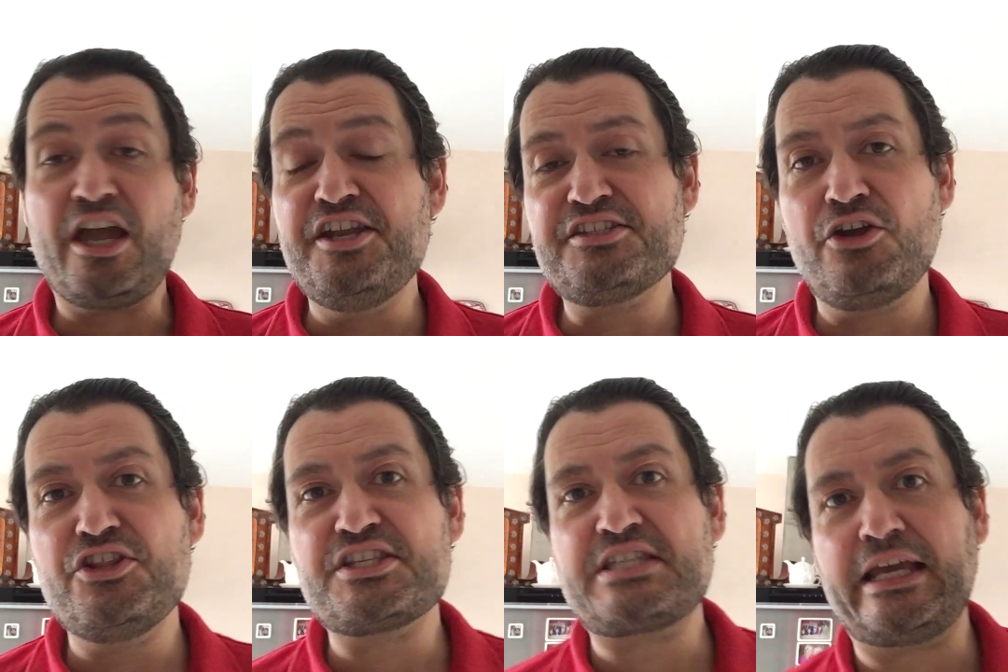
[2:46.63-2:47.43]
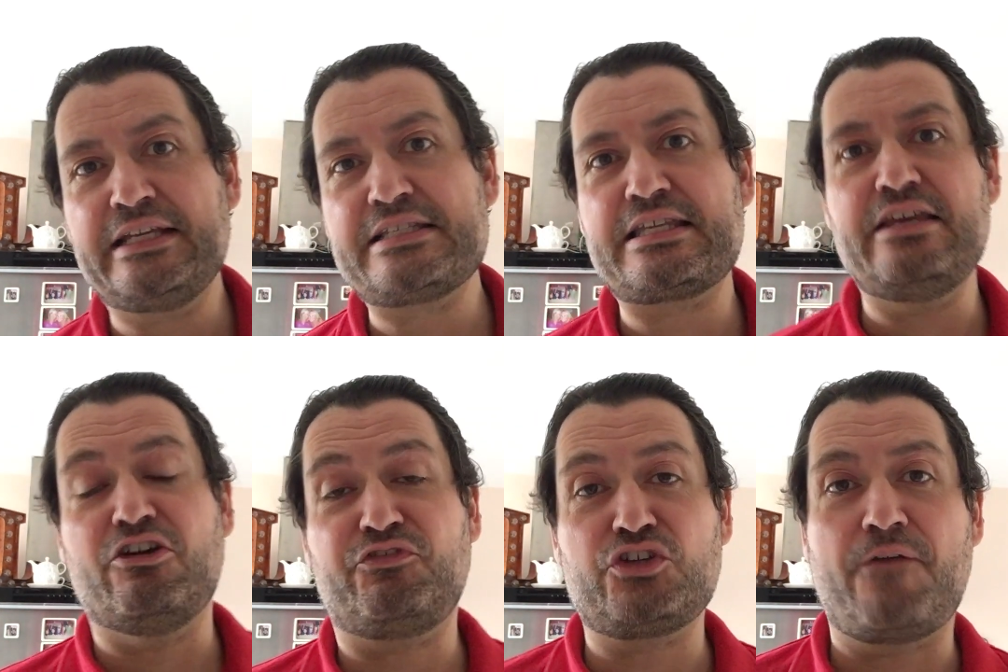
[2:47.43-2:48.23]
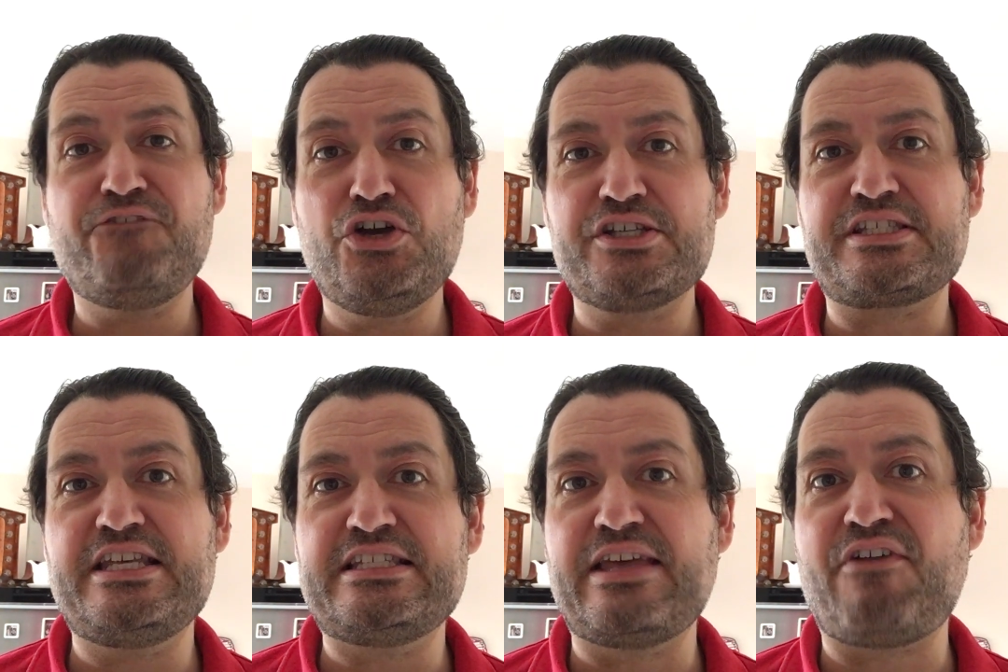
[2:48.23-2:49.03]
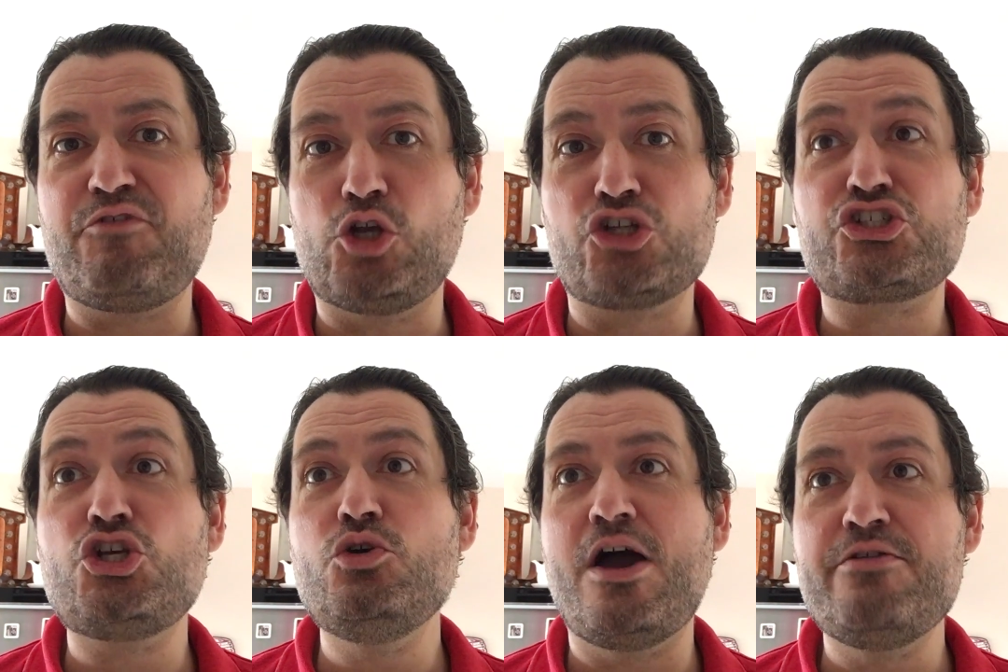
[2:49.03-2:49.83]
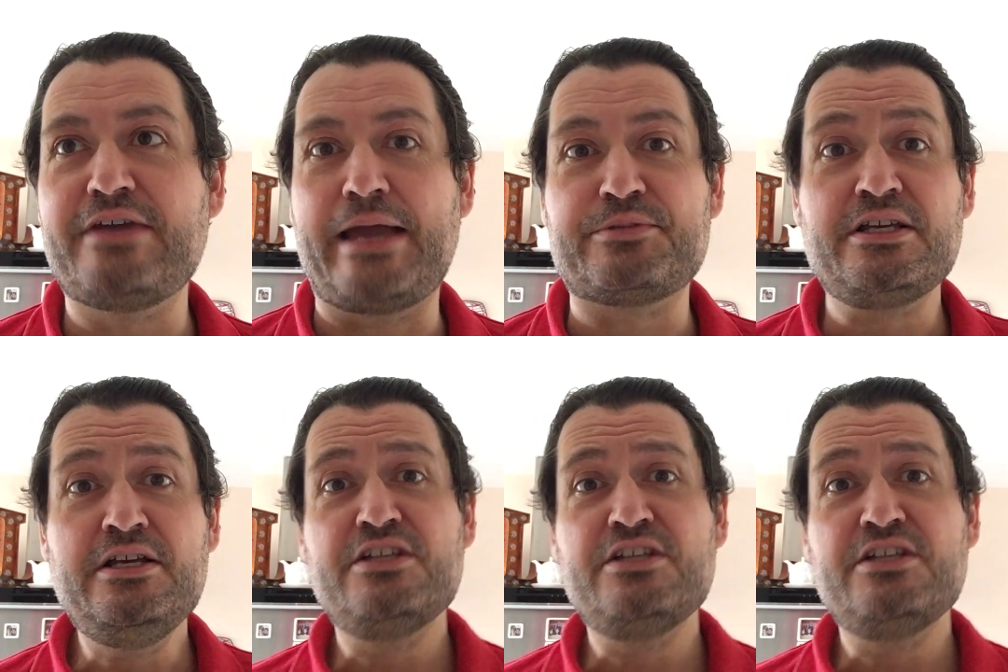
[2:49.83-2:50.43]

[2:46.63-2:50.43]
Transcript: it's only the third season they've ever lost two home games.